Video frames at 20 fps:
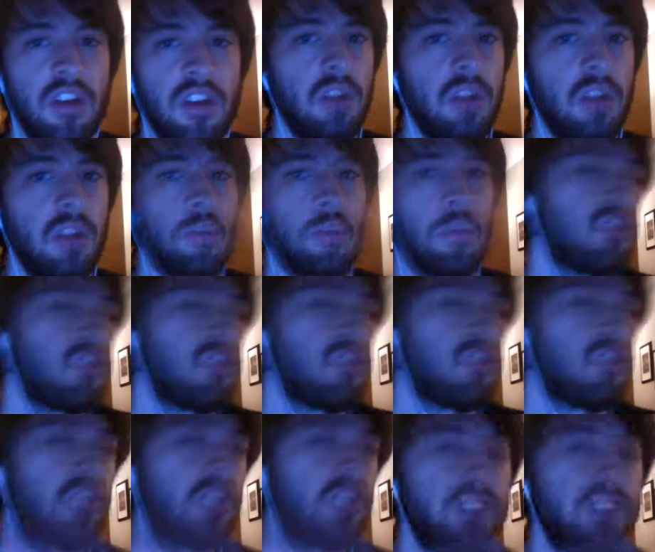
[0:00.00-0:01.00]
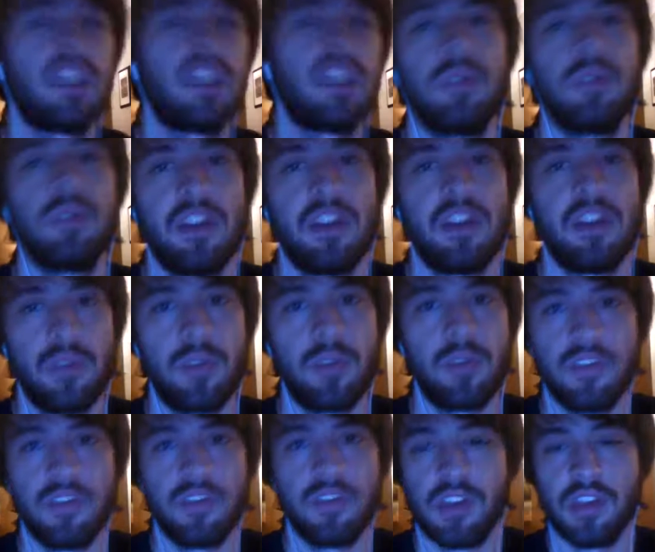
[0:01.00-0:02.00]
merges synergistically with the other ways of
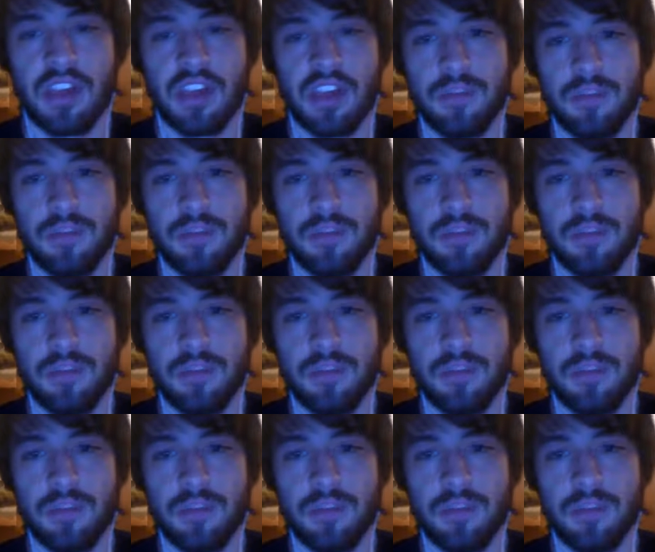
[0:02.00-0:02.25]
looking at it.